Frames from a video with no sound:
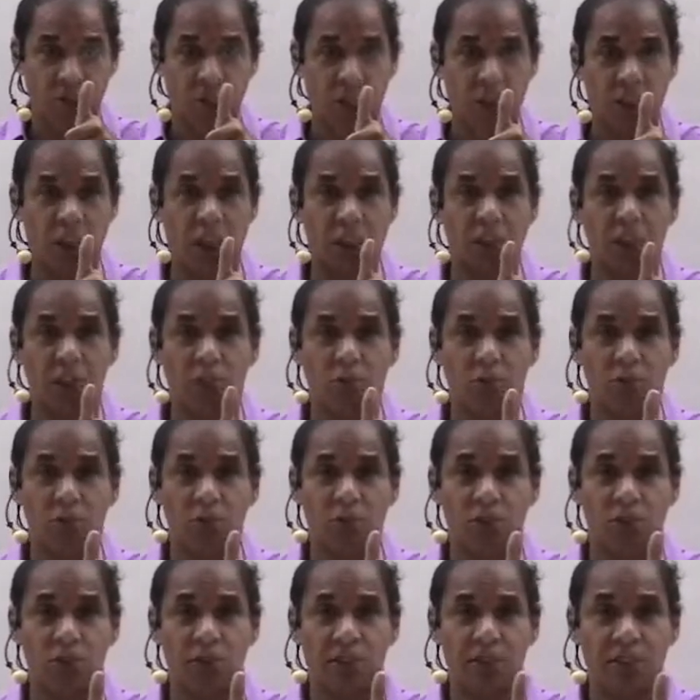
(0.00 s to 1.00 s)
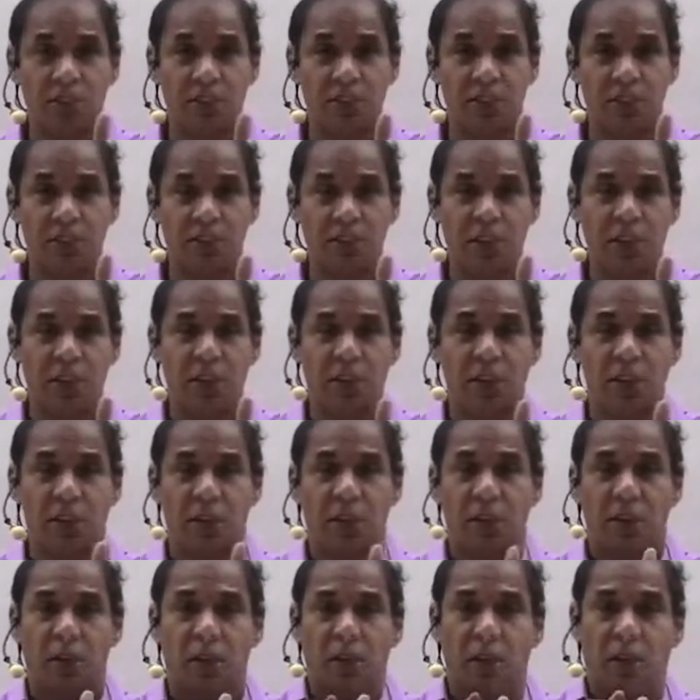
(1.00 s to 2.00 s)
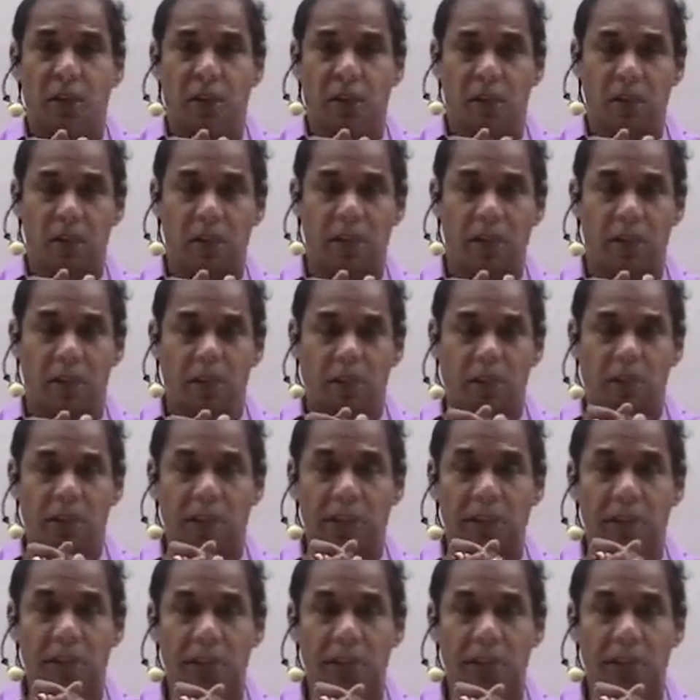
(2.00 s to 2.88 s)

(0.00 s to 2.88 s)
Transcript: What are the 2 situations? When